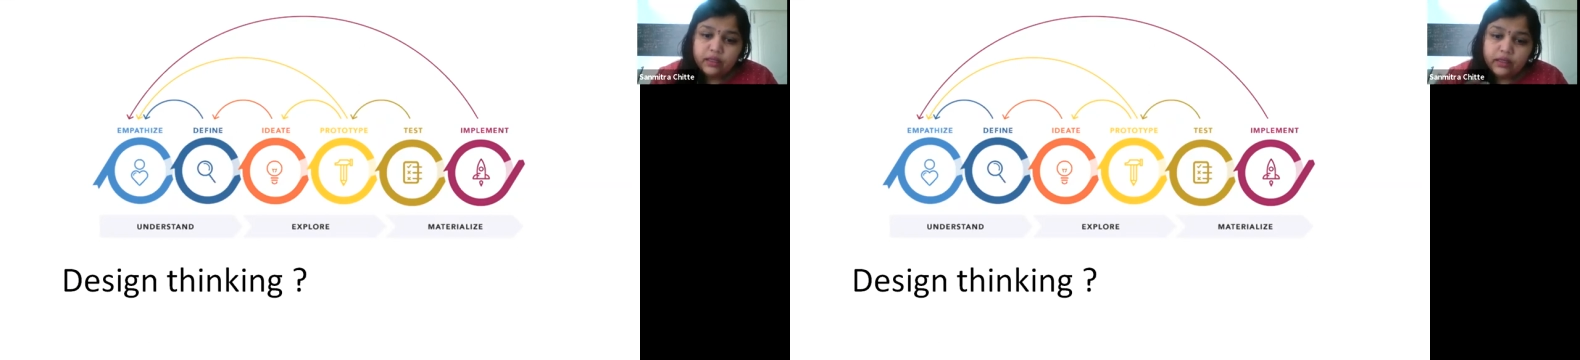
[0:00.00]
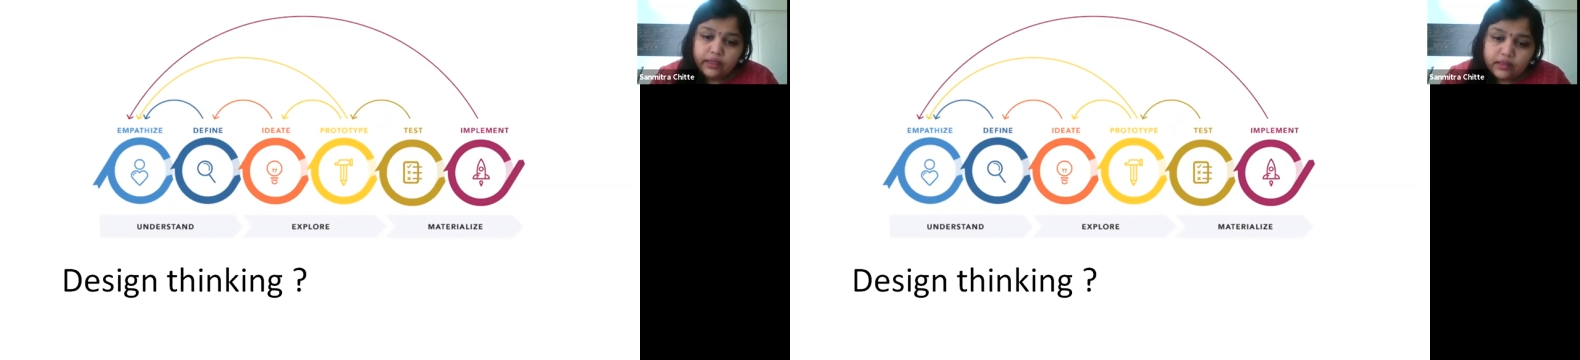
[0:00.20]

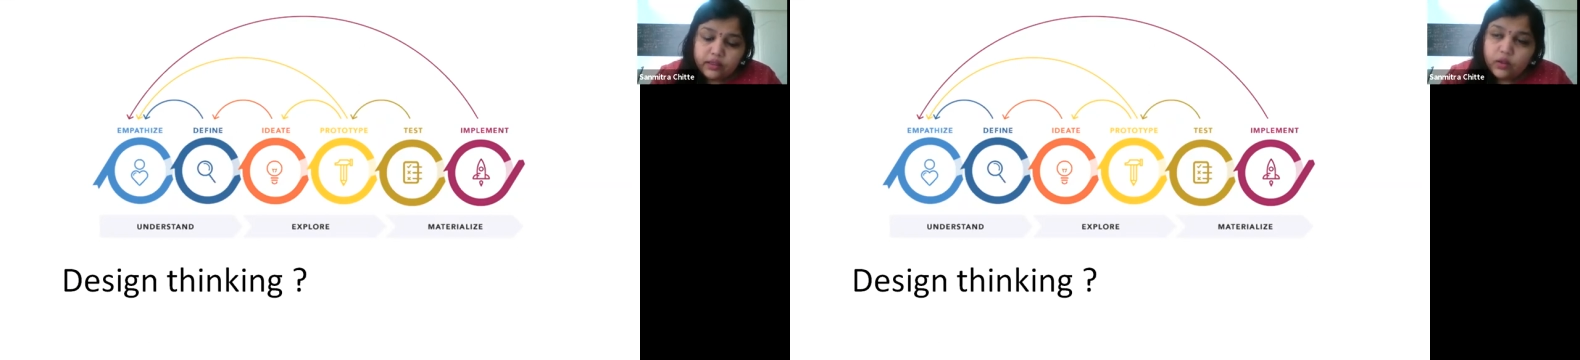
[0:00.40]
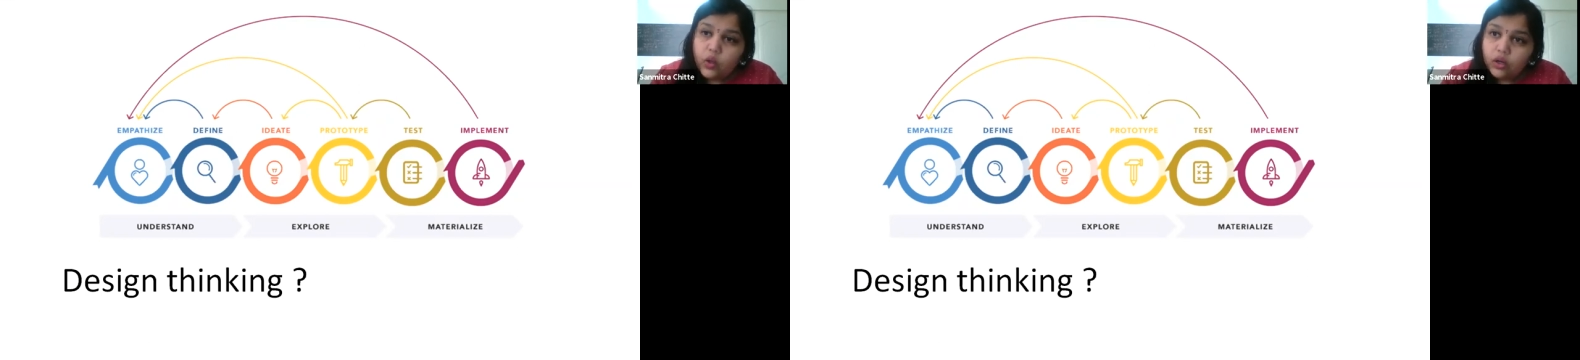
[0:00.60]
create
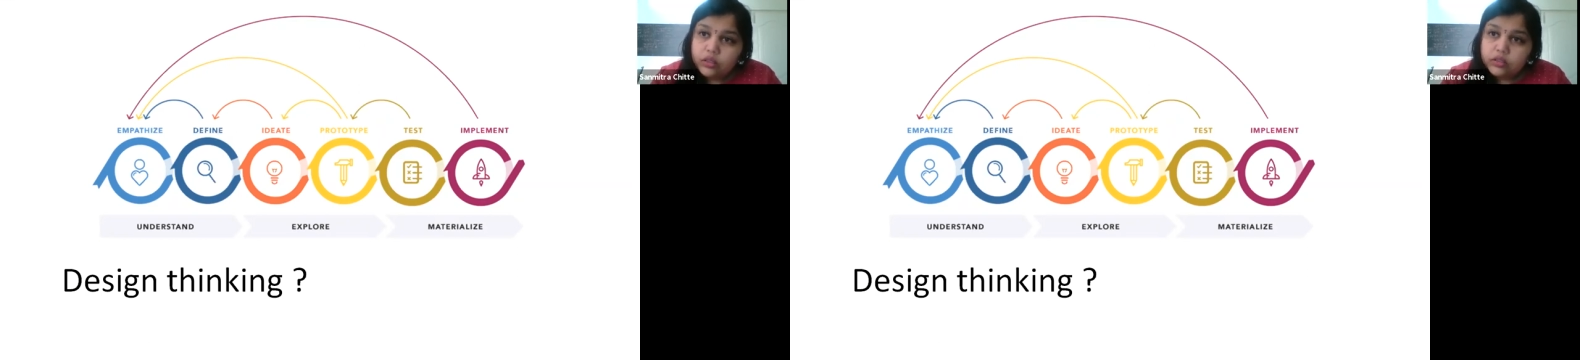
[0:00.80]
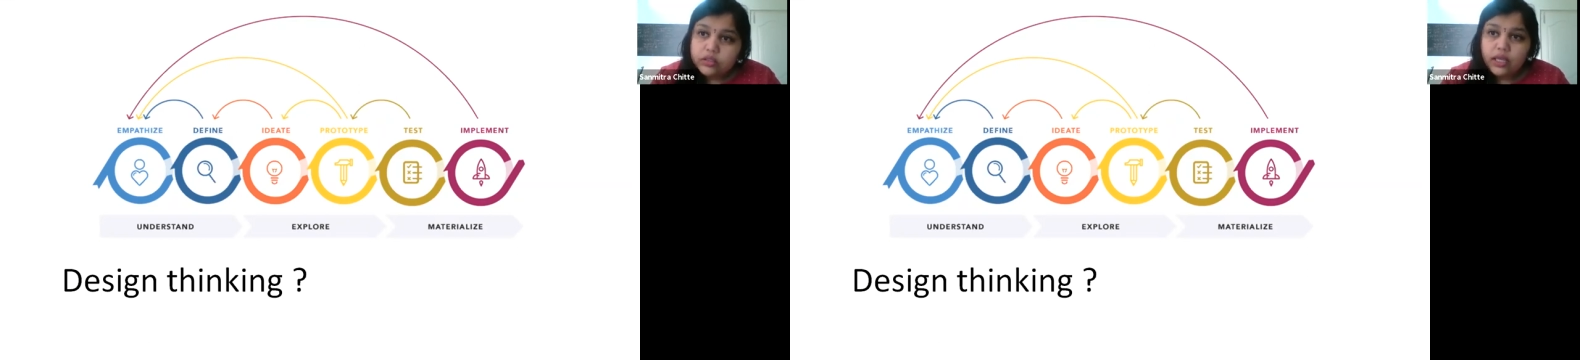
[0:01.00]
a
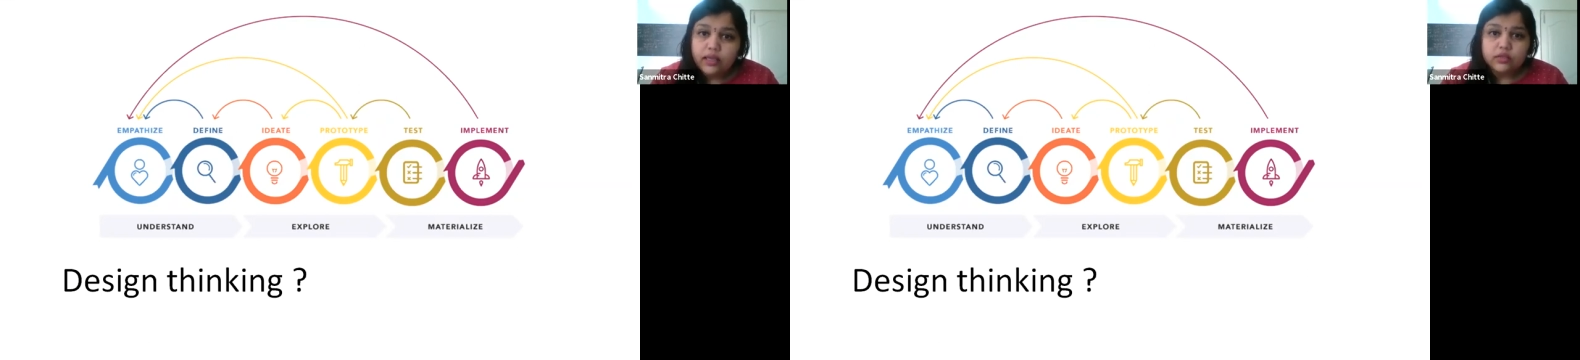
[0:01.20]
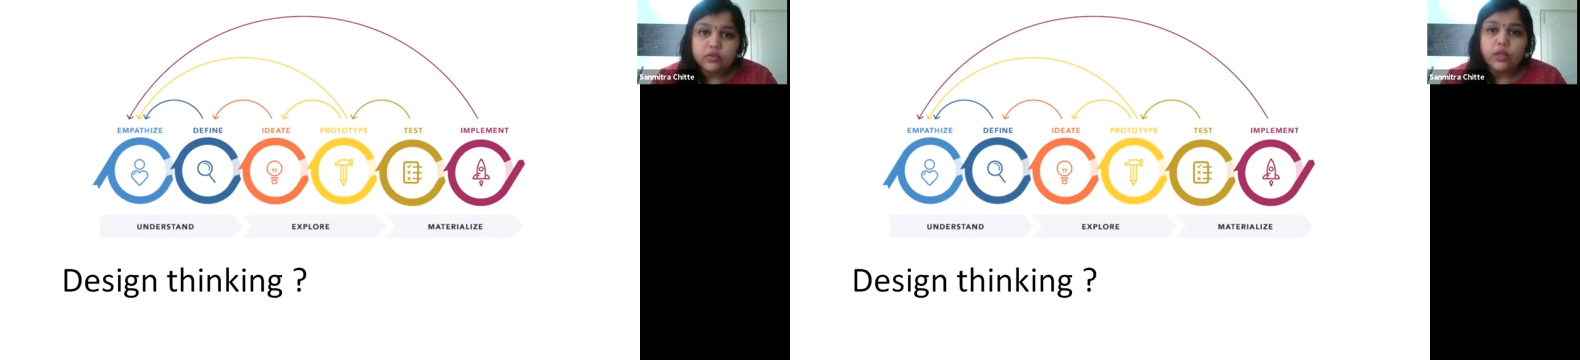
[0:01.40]
cost
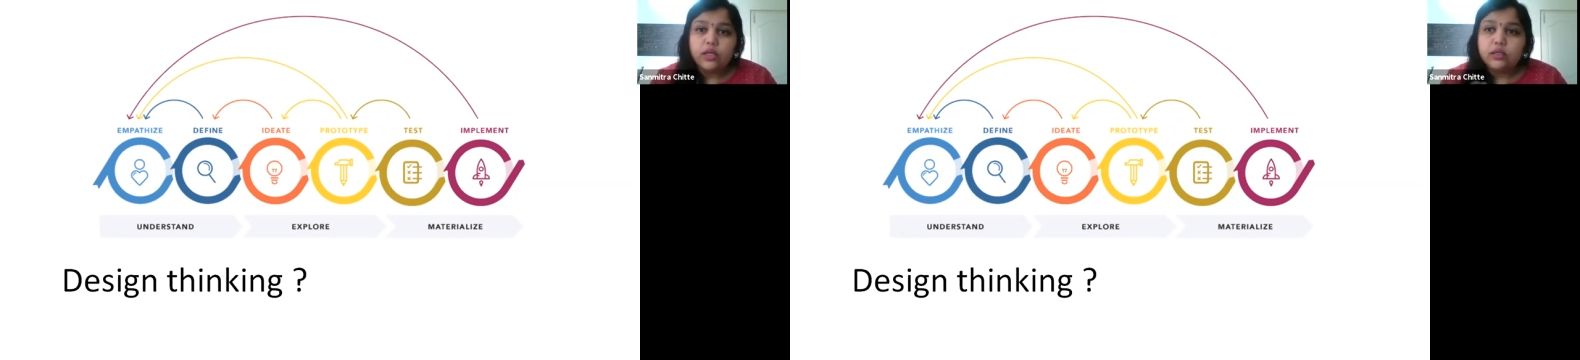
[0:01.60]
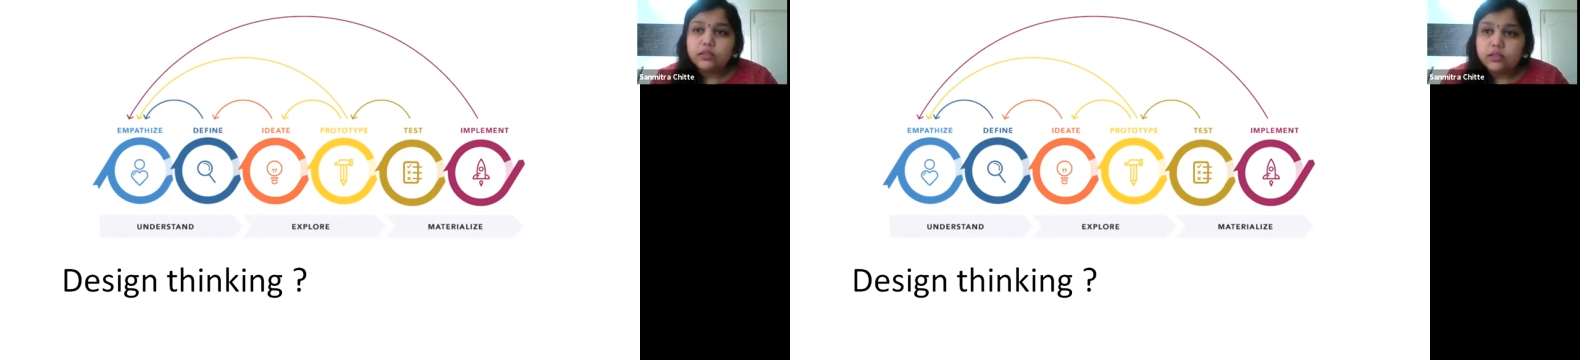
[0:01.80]
as
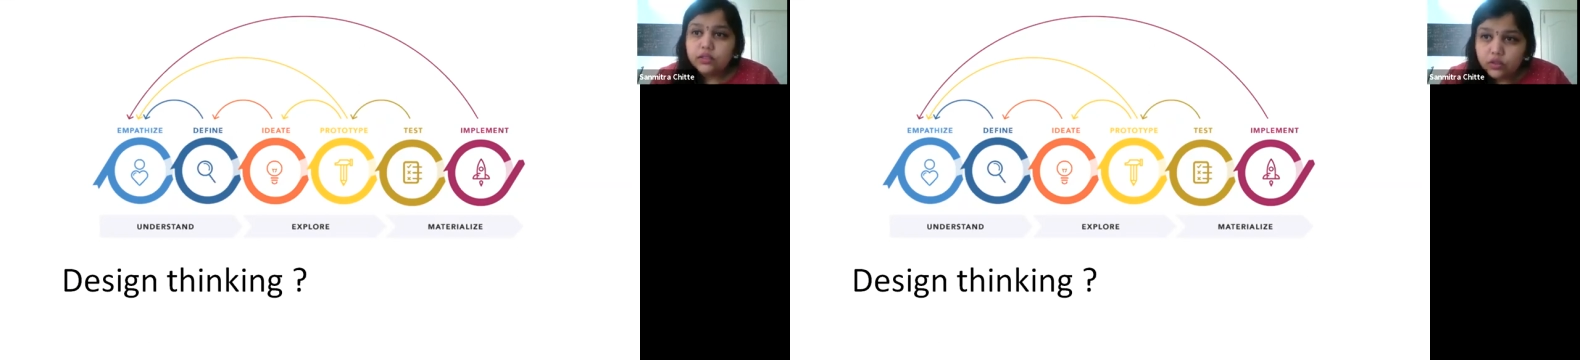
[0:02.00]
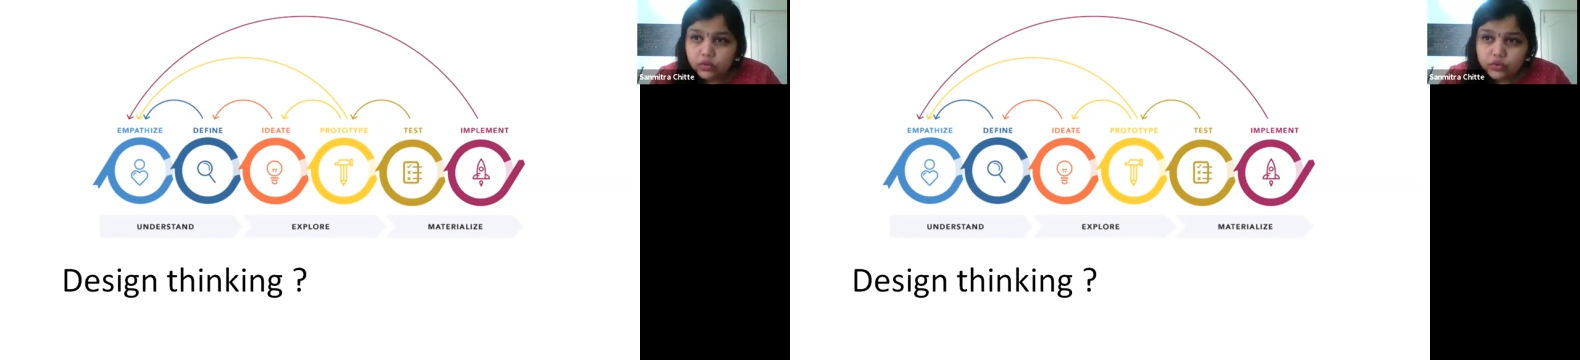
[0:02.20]
well as
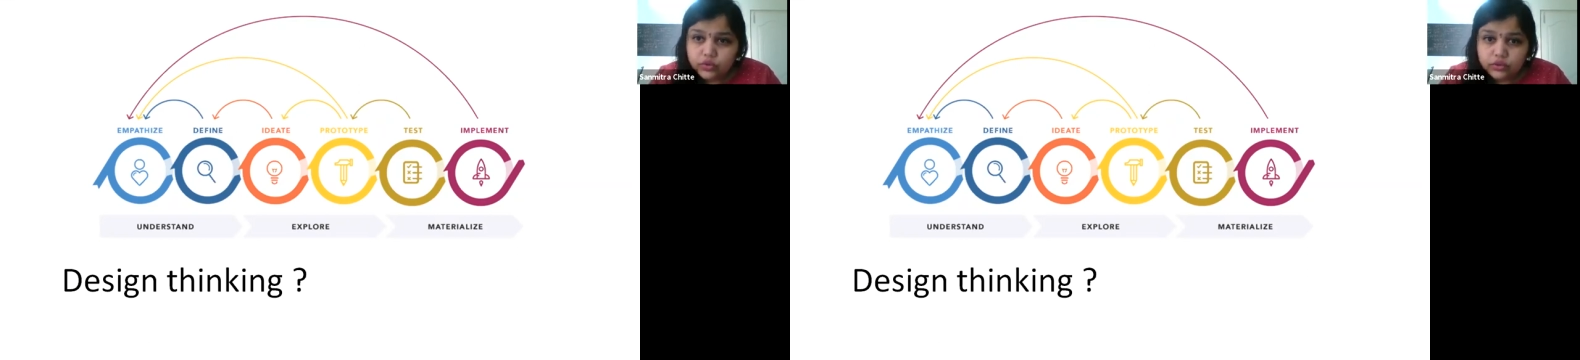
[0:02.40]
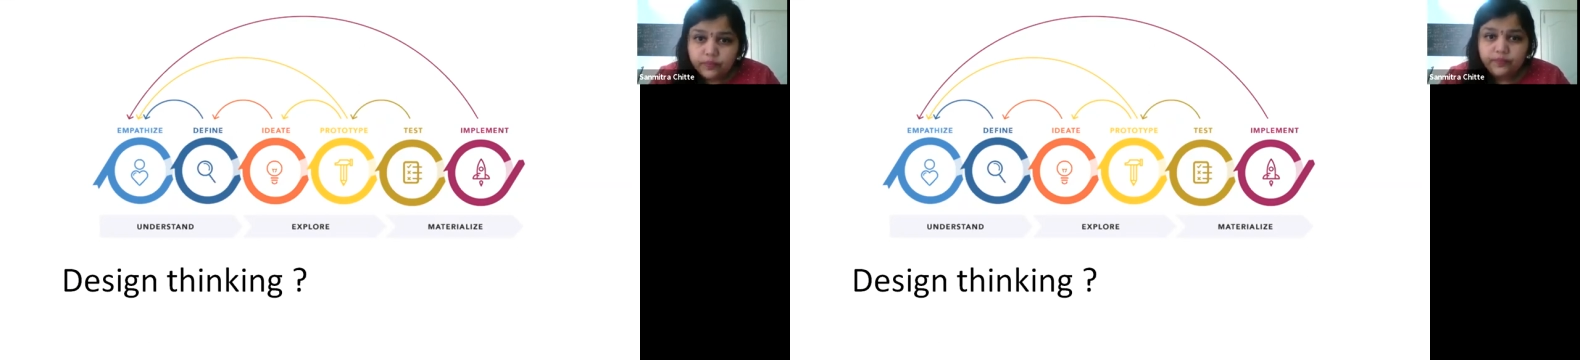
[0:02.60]

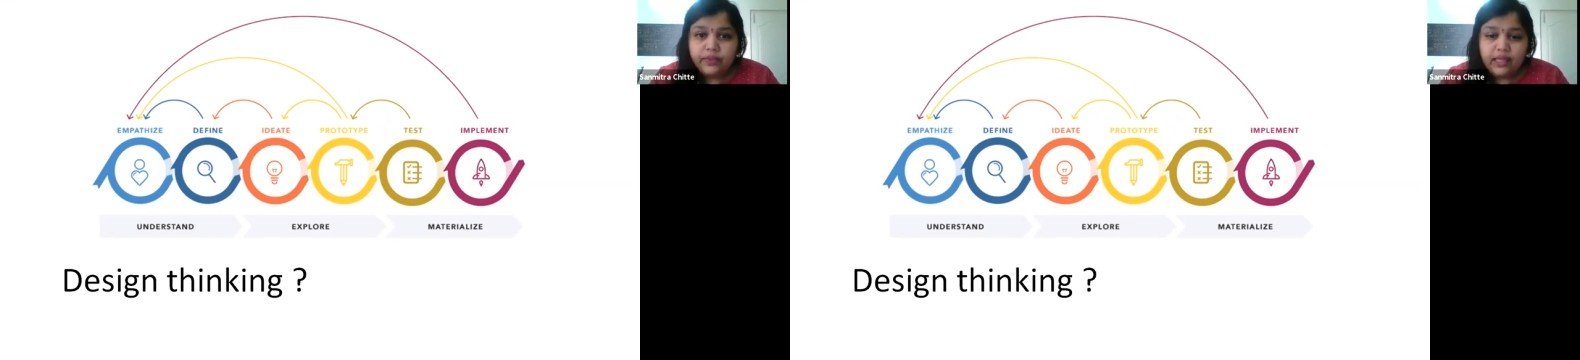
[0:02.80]
inclusion